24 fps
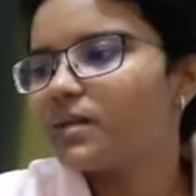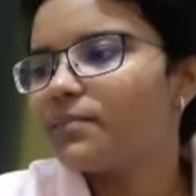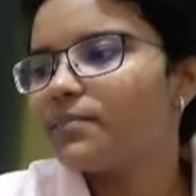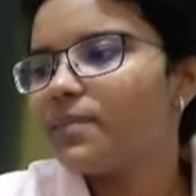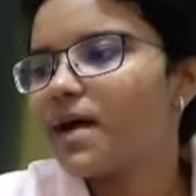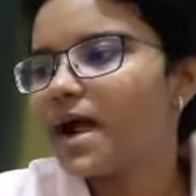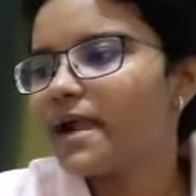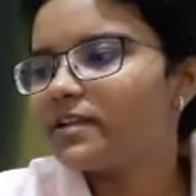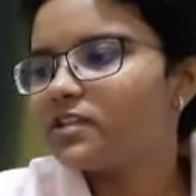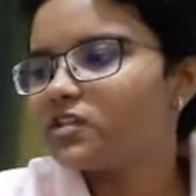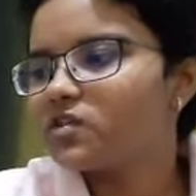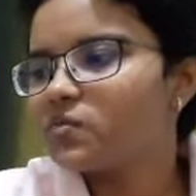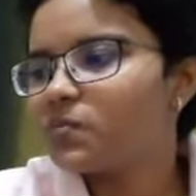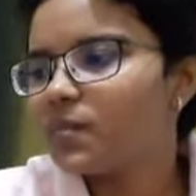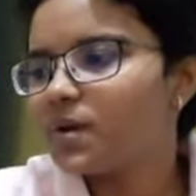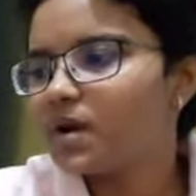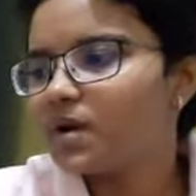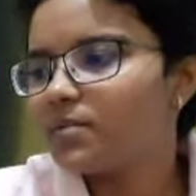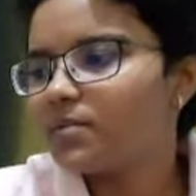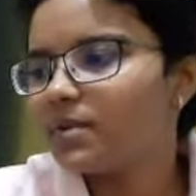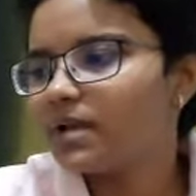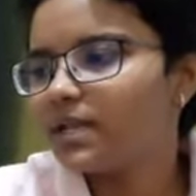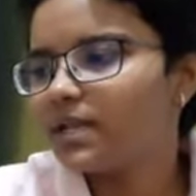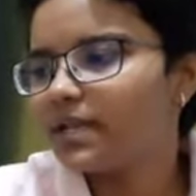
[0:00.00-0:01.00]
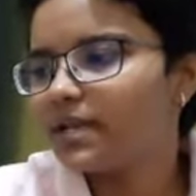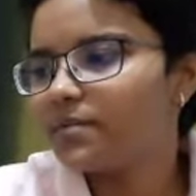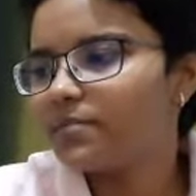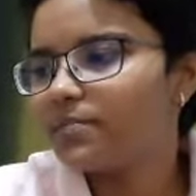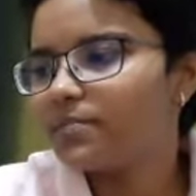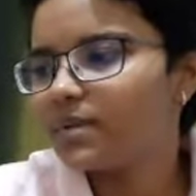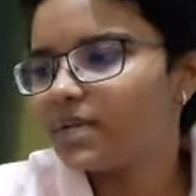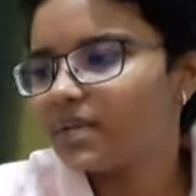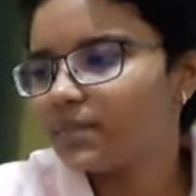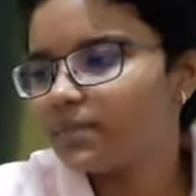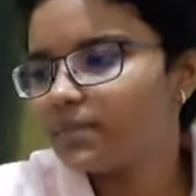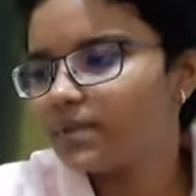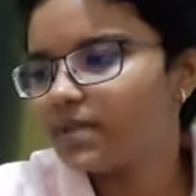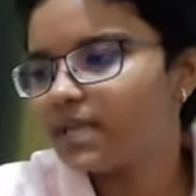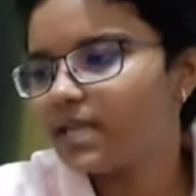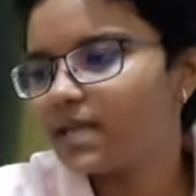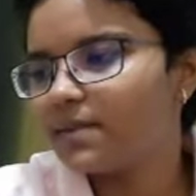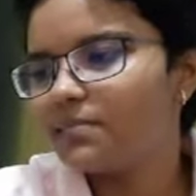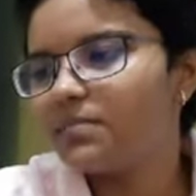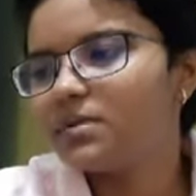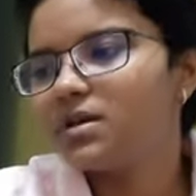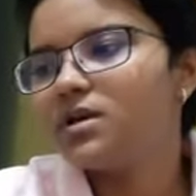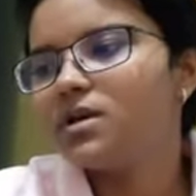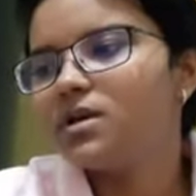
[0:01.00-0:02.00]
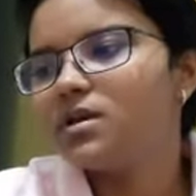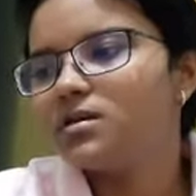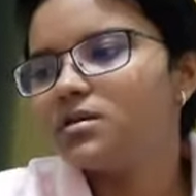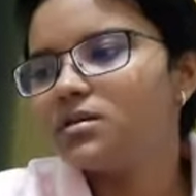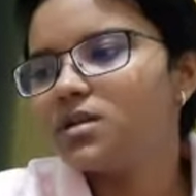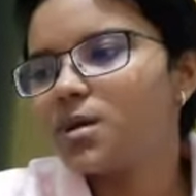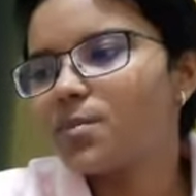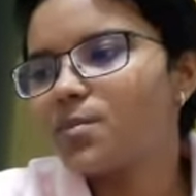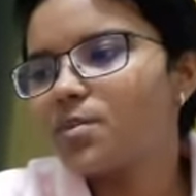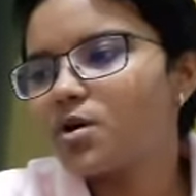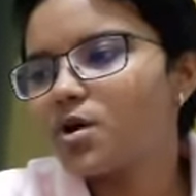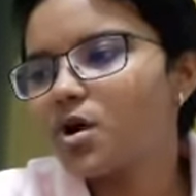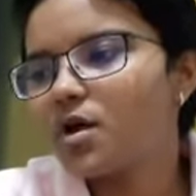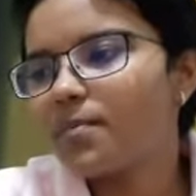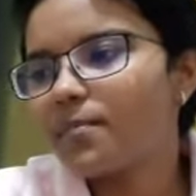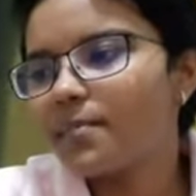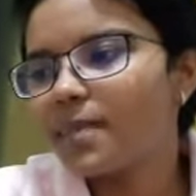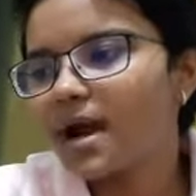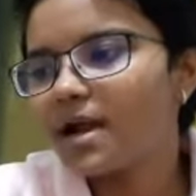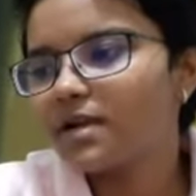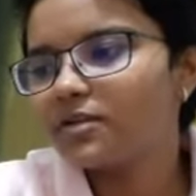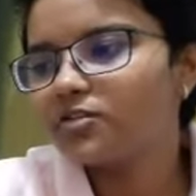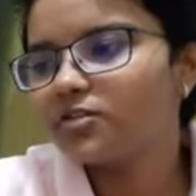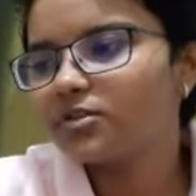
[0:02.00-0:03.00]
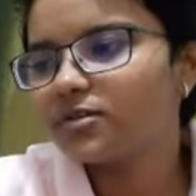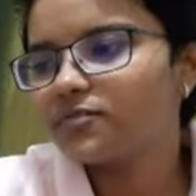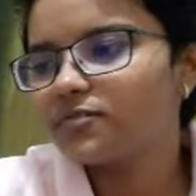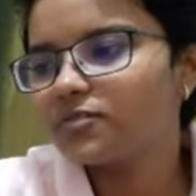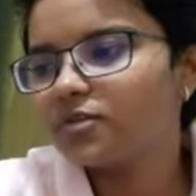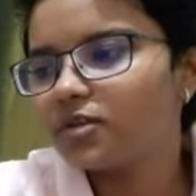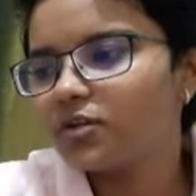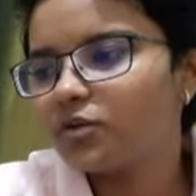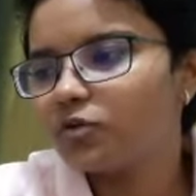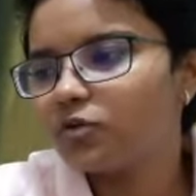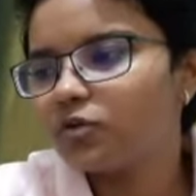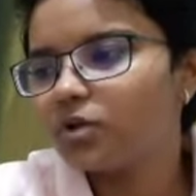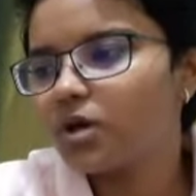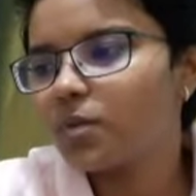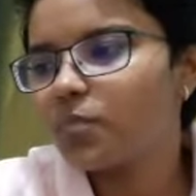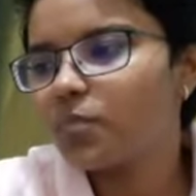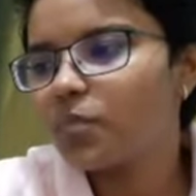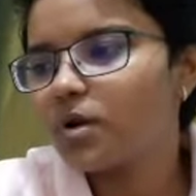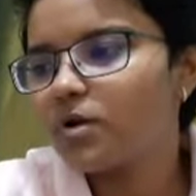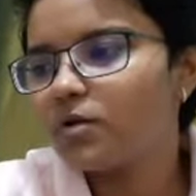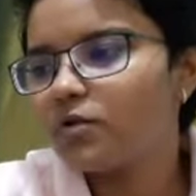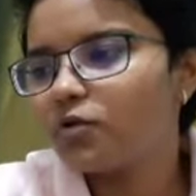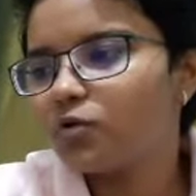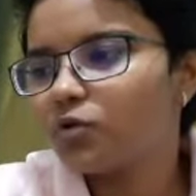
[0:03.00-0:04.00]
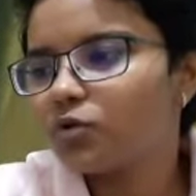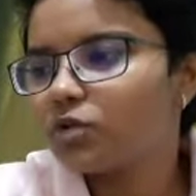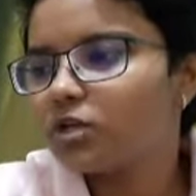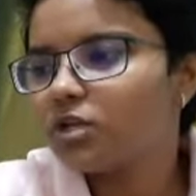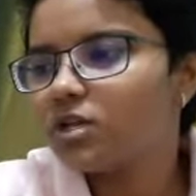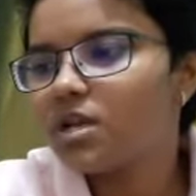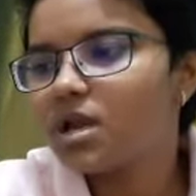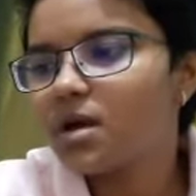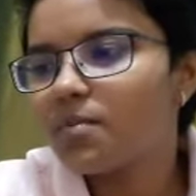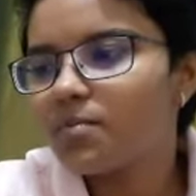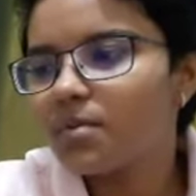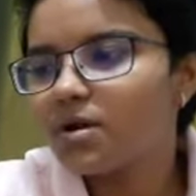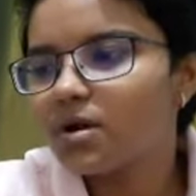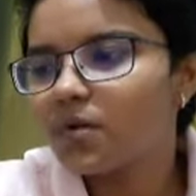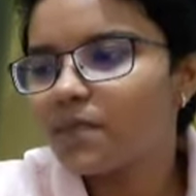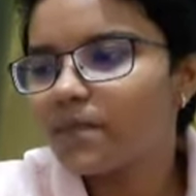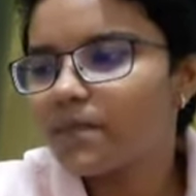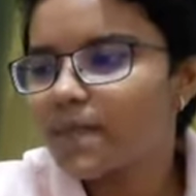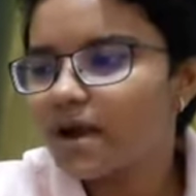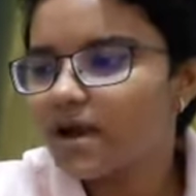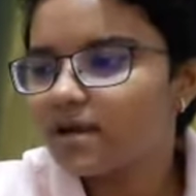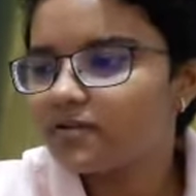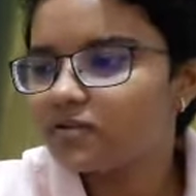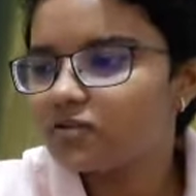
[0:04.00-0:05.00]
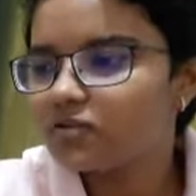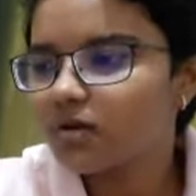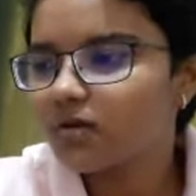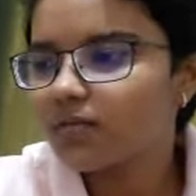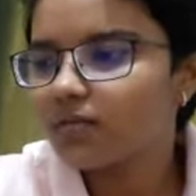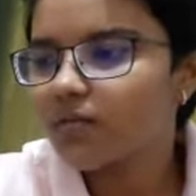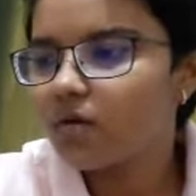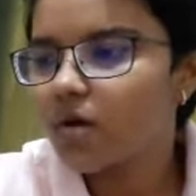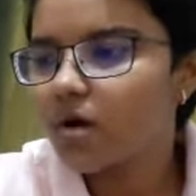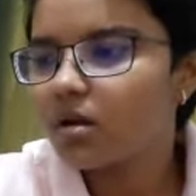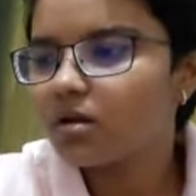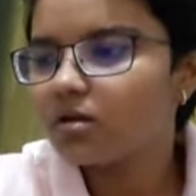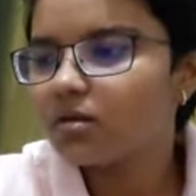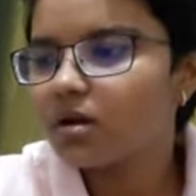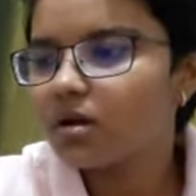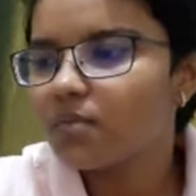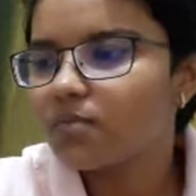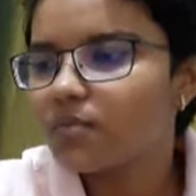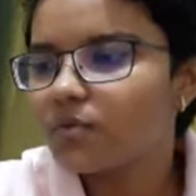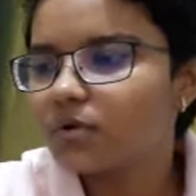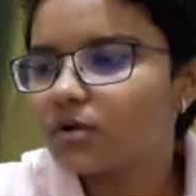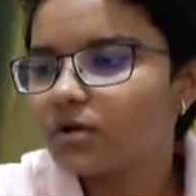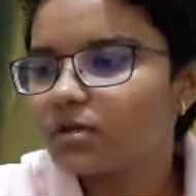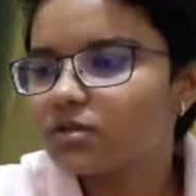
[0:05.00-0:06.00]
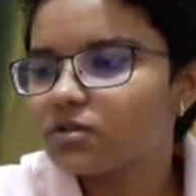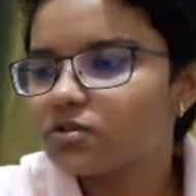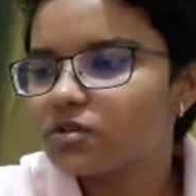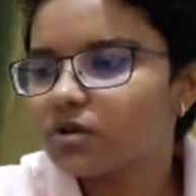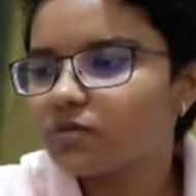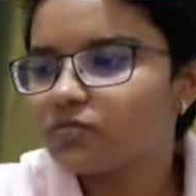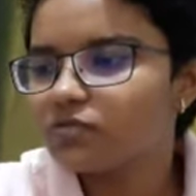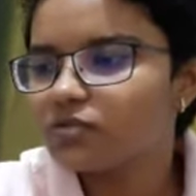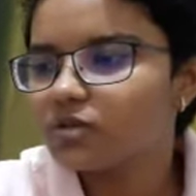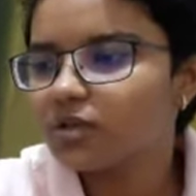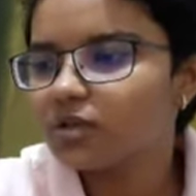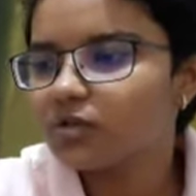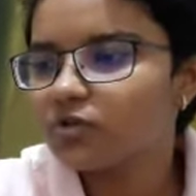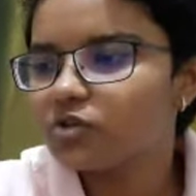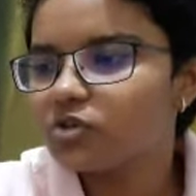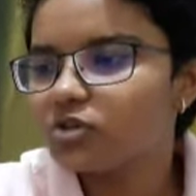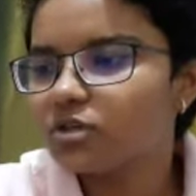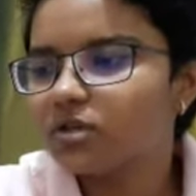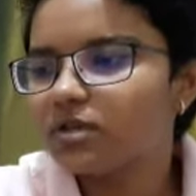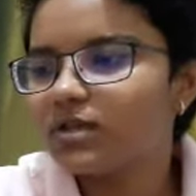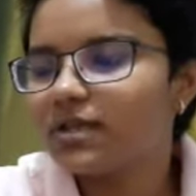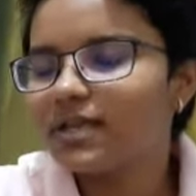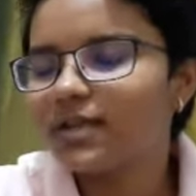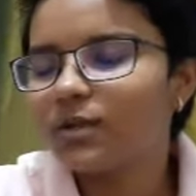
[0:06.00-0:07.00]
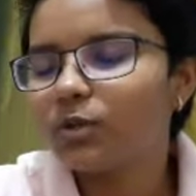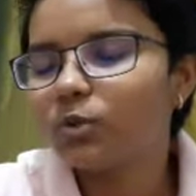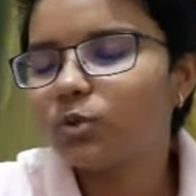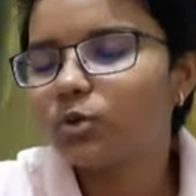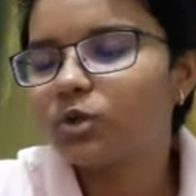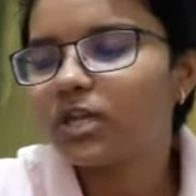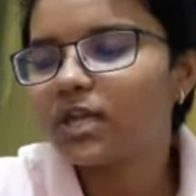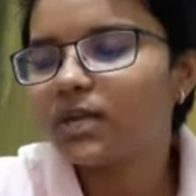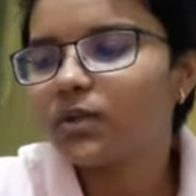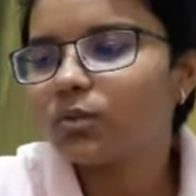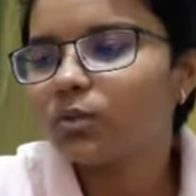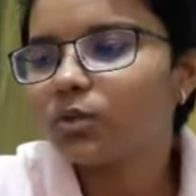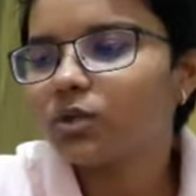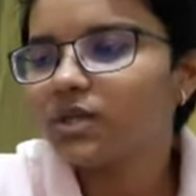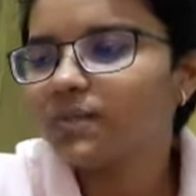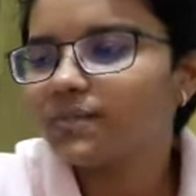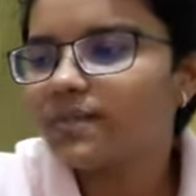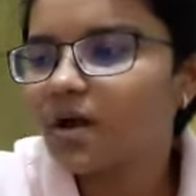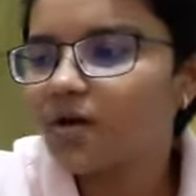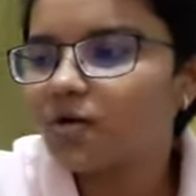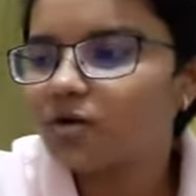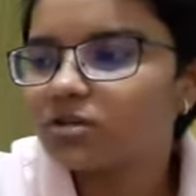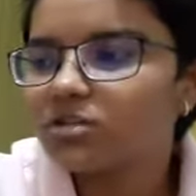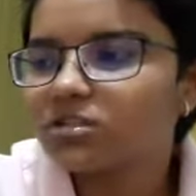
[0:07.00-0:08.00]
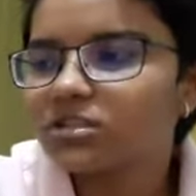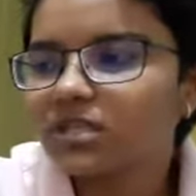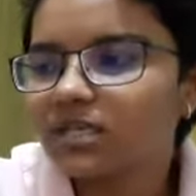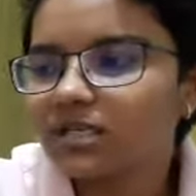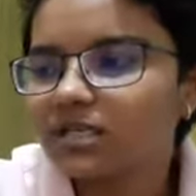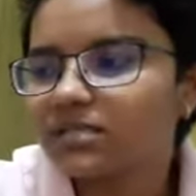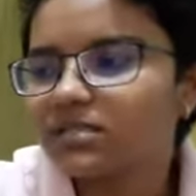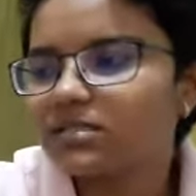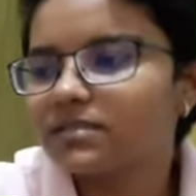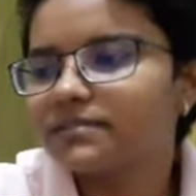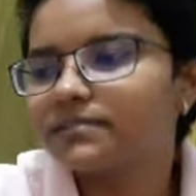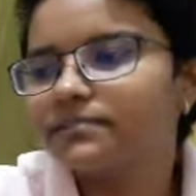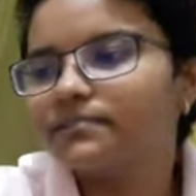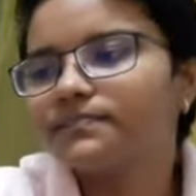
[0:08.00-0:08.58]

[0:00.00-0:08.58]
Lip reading: Parts per million ppm. Number of parts of solute upon total number of parts of all components of solution into 10 to the power 6.